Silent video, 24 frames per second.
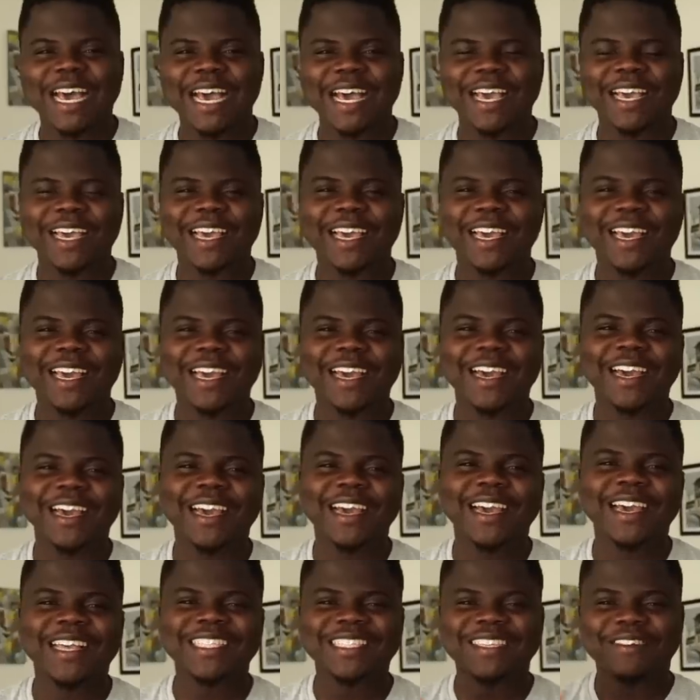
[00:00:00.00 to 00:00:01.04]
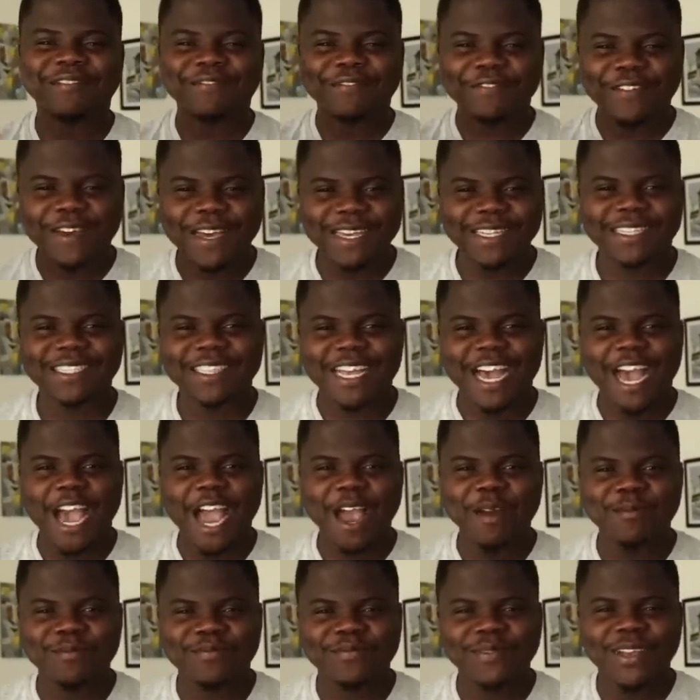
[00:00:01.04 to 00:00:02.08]
like it's the first
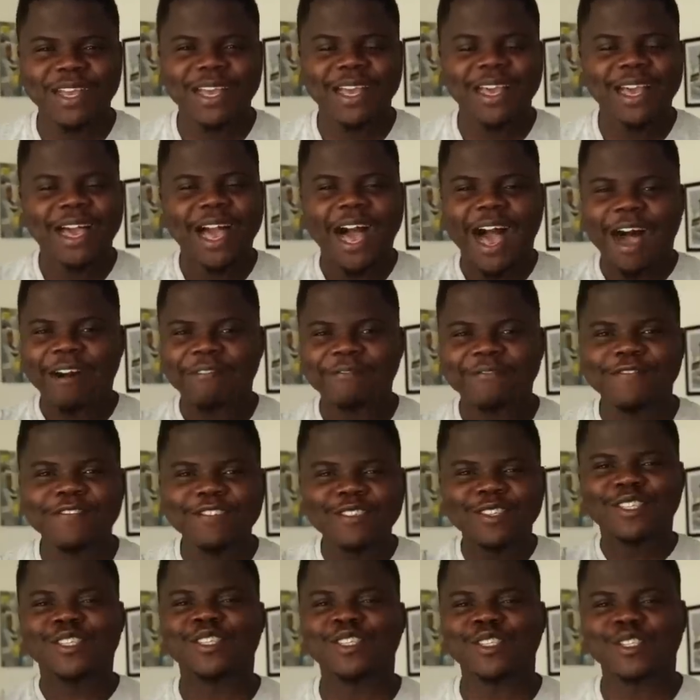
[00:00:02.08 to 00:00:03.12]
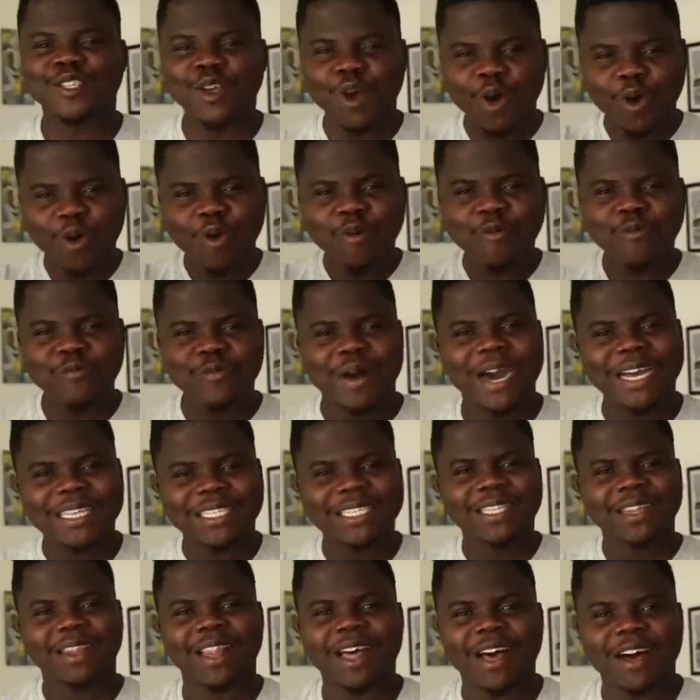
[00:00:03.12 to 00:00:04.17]
time I feel so
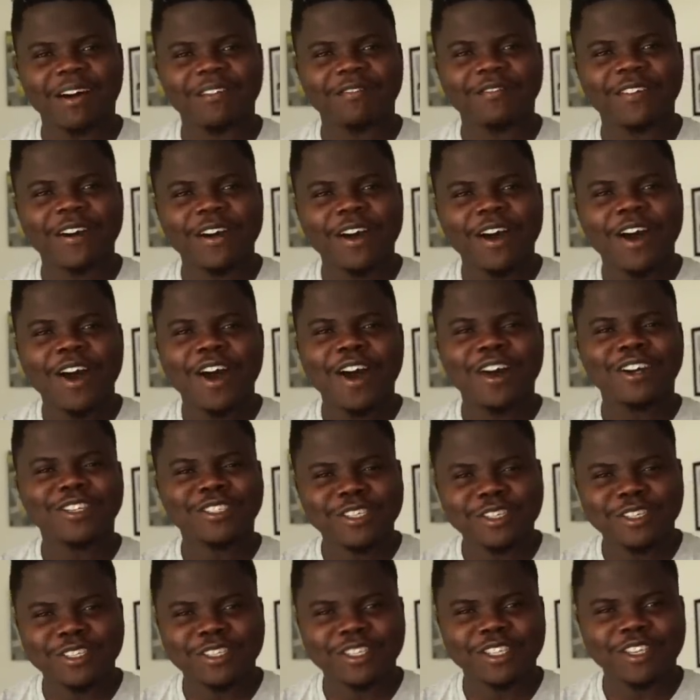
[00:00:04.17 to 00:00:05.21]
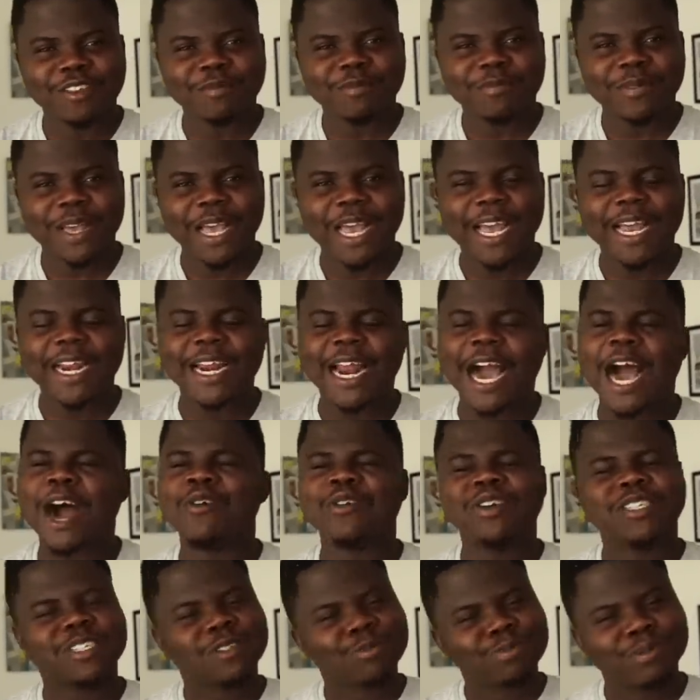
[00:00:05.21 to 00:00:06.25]
much love on YouTube, and I
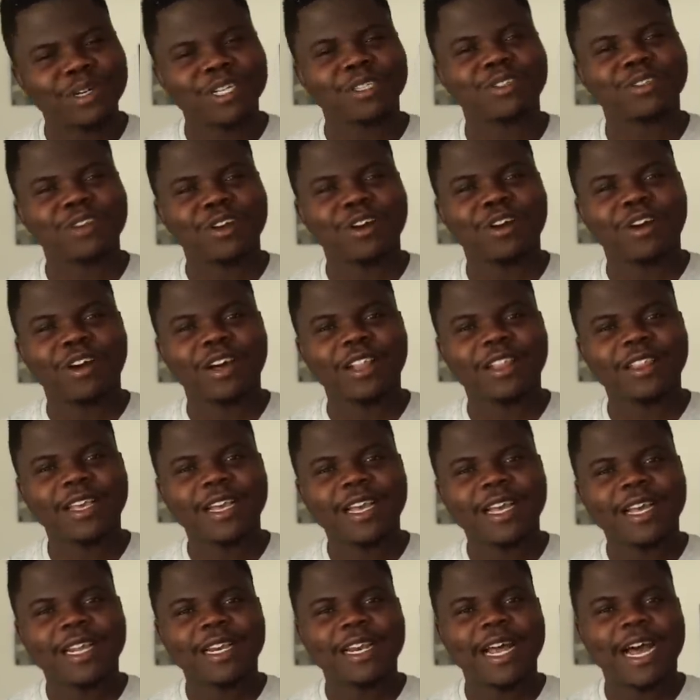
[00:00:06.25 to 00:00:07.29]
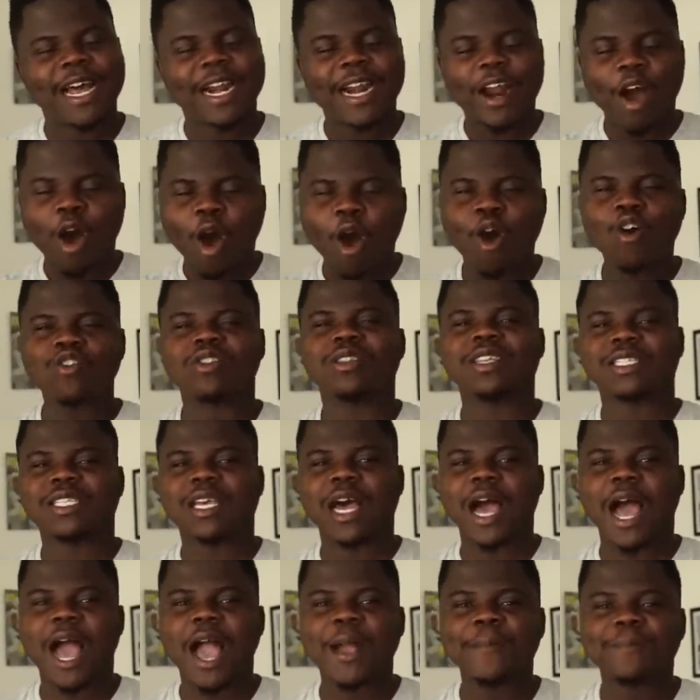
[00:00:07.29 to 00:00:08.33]
always pray to God that all the
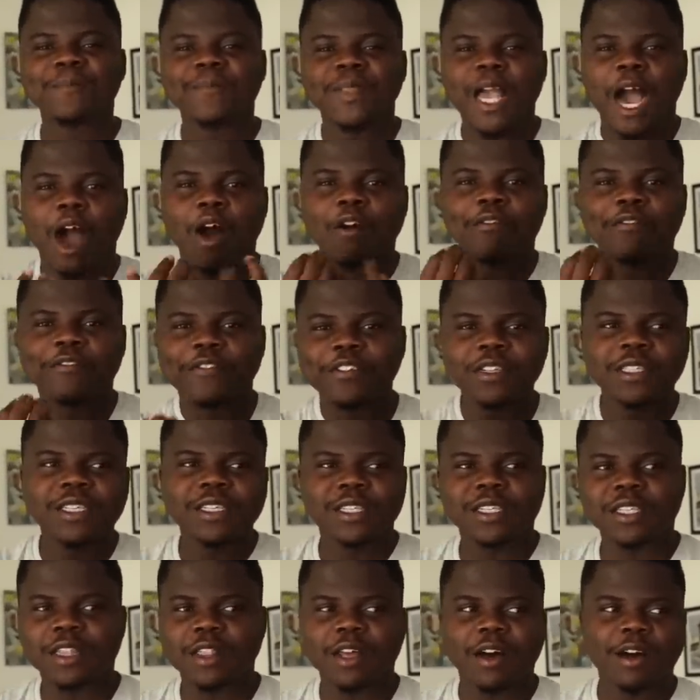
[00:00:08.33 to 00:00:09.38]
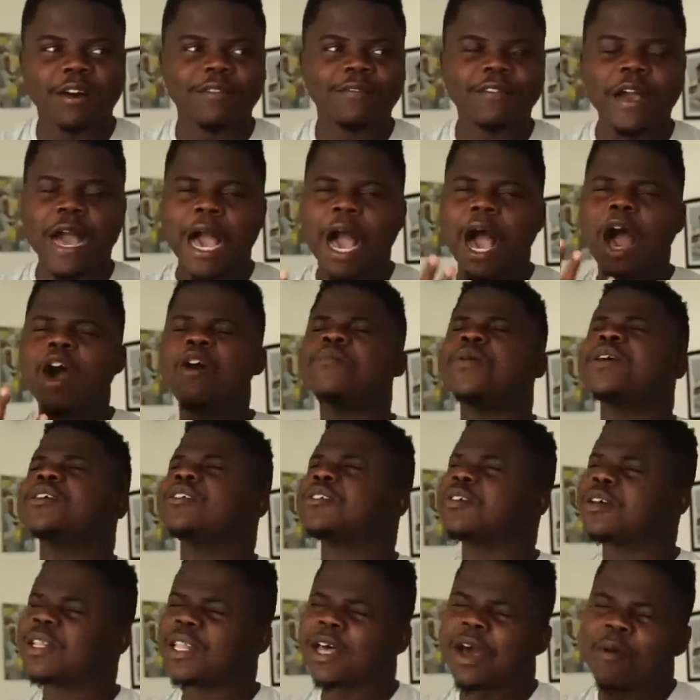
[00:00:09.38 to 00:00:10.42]
time I'll feel this love. I'll make
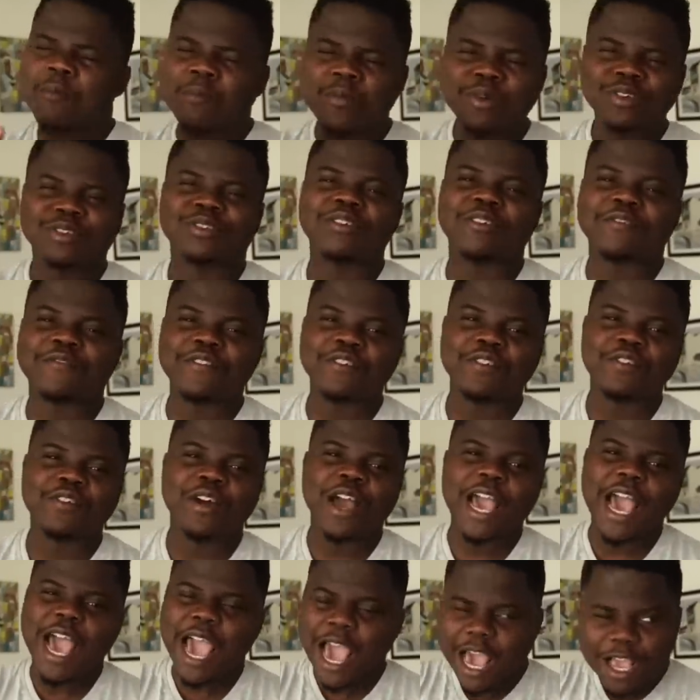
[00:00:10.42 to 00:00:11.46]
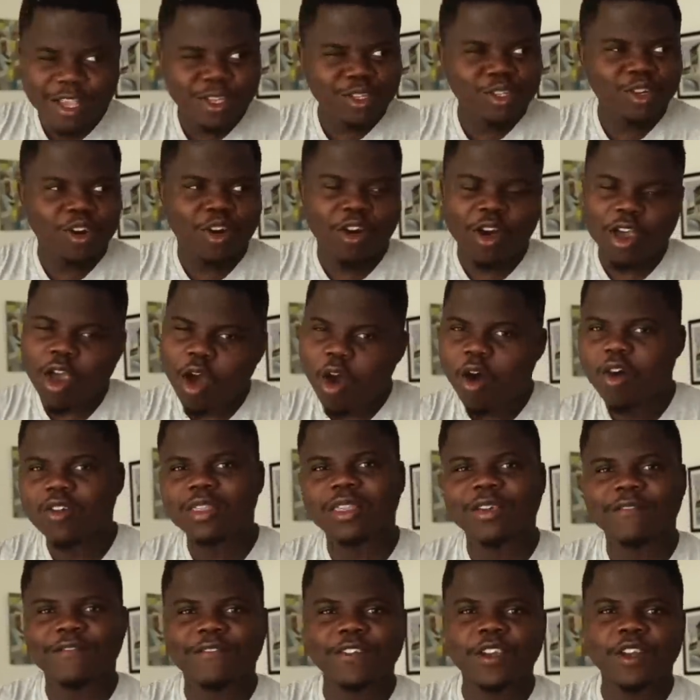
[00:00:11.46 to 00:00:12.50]
sure that most of you enjoy
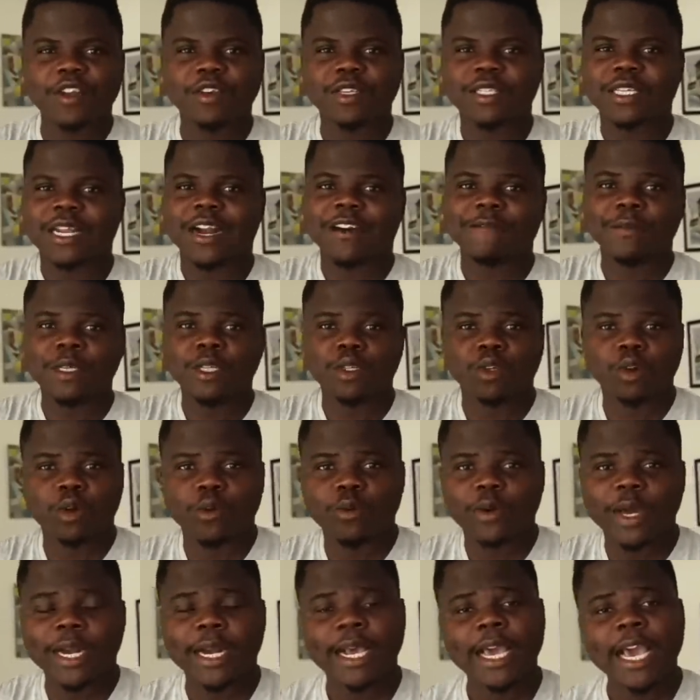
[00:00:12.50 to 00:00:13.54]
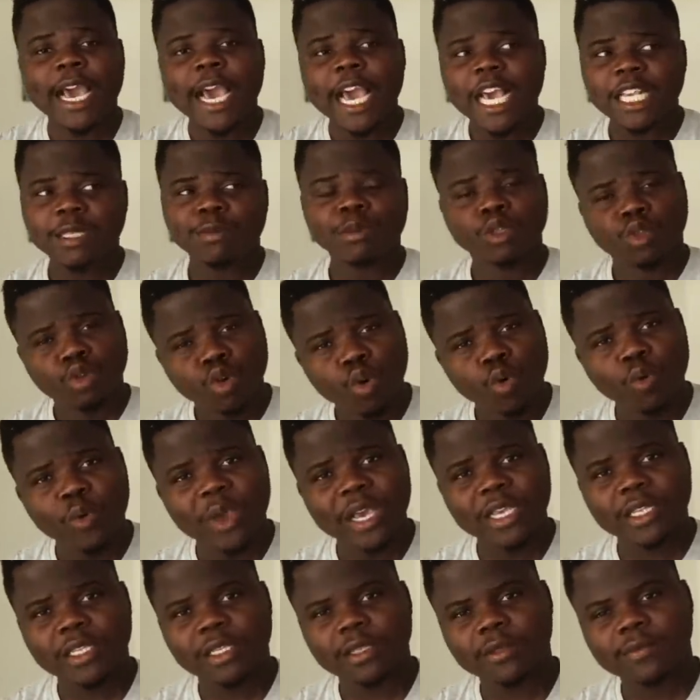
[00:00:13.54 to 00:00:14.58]
all the videos that I've been doing. It's been two
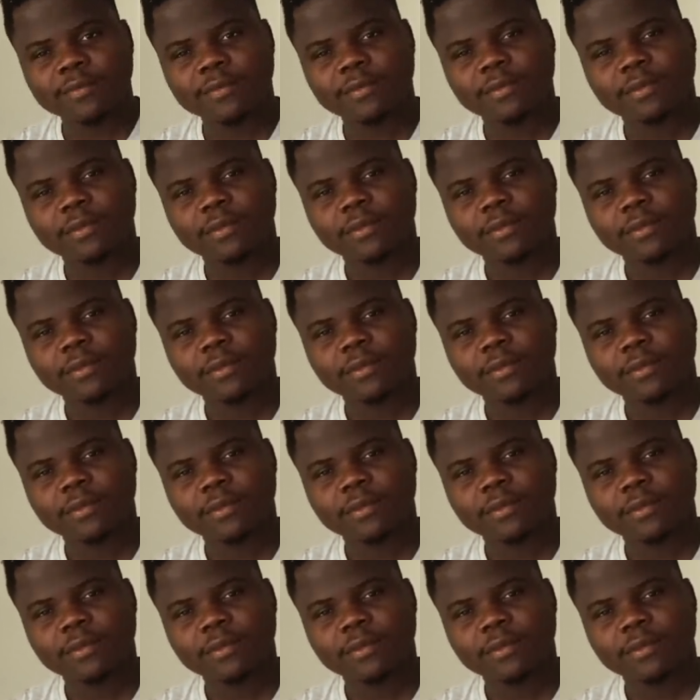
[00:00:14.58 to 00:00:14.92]
weeks